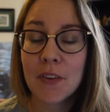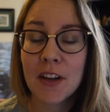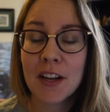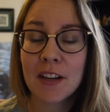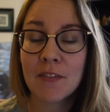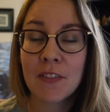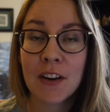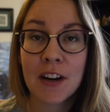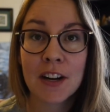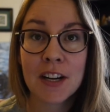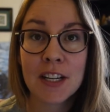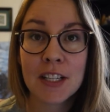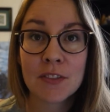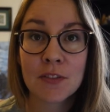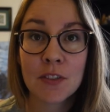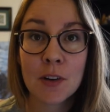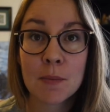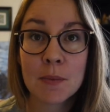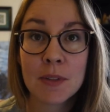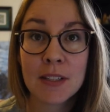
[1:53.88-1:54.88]
It varies
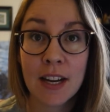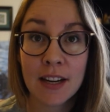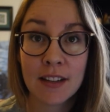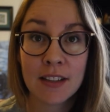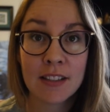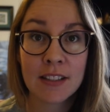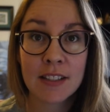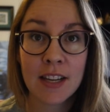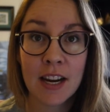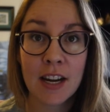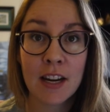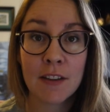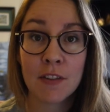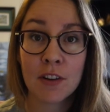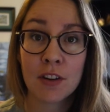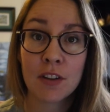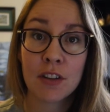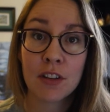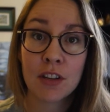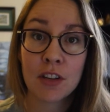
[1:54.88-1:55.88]
from state to state if
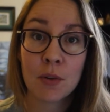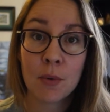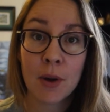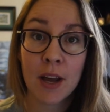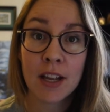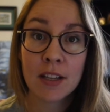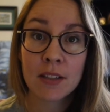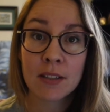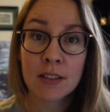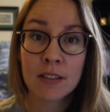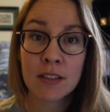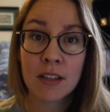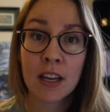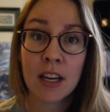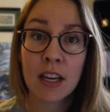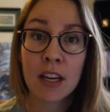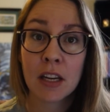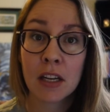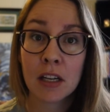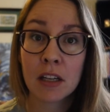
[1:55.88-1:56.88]
you're in the US,
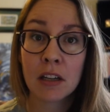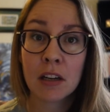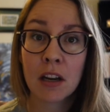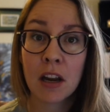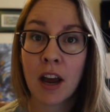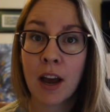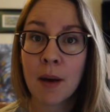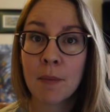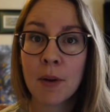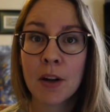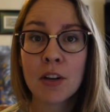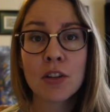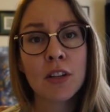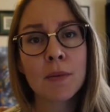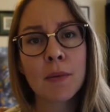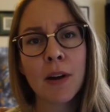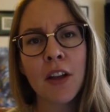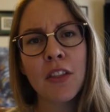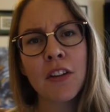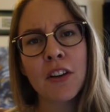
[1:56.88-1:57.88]
and I'm not sure
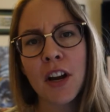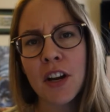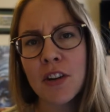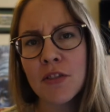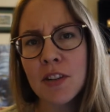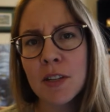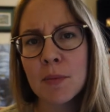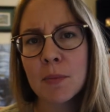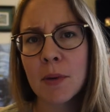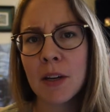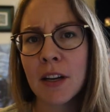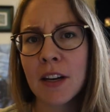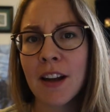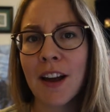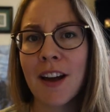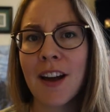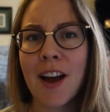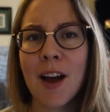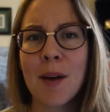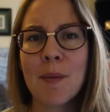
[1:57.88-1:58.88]
about other countries, but
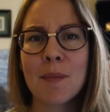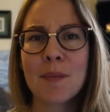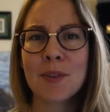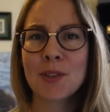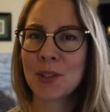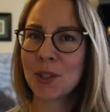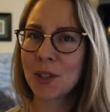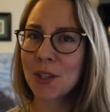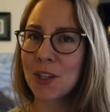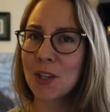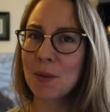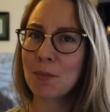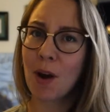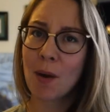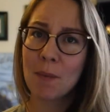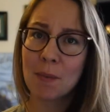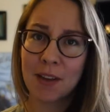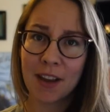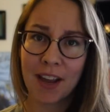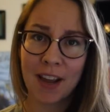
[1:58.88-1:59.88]
I'm certain you
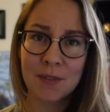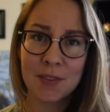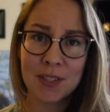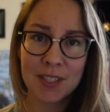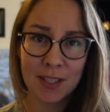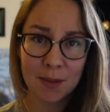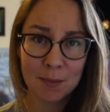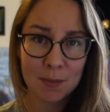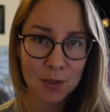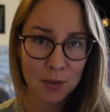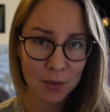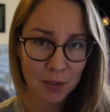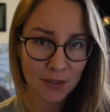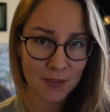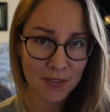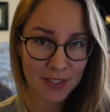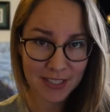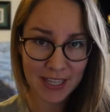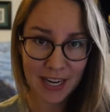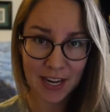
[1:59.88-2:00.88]
probably have some sort
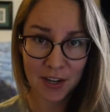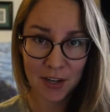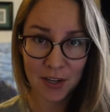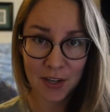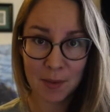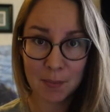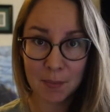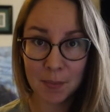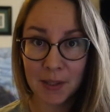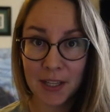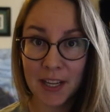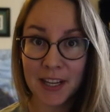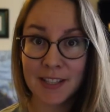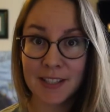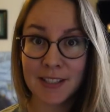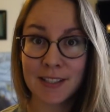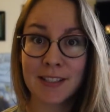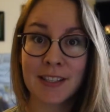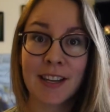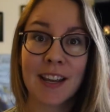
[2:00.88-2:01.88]
of standard in
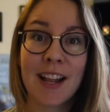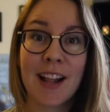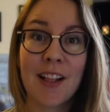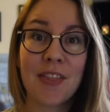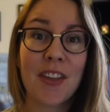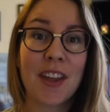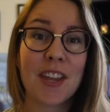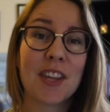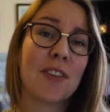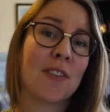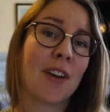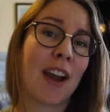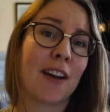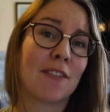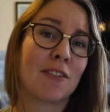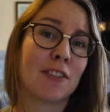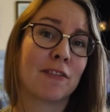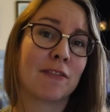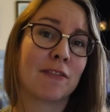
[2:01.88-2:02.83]
place that you have